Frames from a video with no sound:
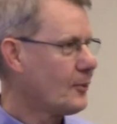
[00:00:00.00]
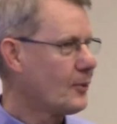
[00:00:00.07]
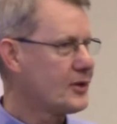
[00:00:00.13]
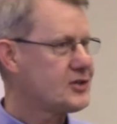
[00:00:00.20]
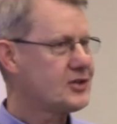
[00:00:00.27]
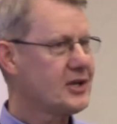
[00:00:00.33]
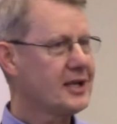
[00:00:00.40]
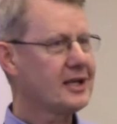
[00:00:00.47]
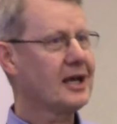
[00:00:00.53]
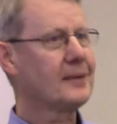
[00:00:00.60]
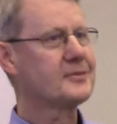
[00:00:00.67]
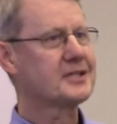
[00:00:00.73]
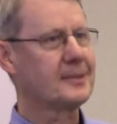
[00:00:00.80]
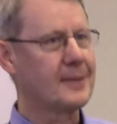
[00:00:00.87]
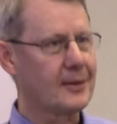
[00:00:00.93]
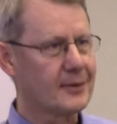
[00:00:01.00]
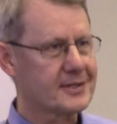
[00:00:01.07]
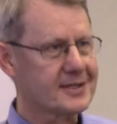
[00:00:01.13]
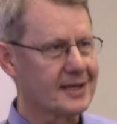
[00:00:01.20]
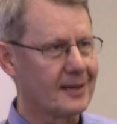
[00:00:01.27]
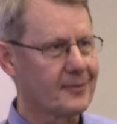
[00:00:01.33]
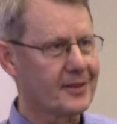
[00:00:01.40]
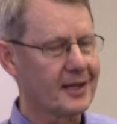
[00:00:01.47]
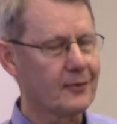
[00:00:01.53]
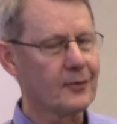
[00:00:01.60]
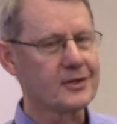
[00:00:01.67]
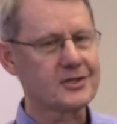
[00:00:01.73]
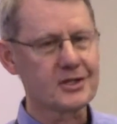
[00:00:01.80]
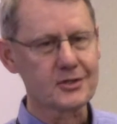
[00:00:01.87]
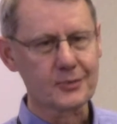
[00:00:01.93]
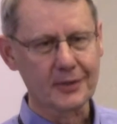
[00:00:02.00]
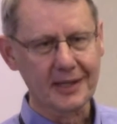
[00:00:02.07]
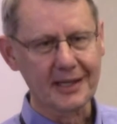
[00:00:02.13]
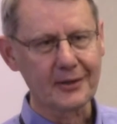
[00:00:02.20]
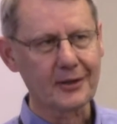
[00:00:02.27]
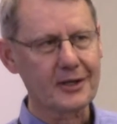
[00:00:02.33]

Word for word: When she comes to me with something, what she's really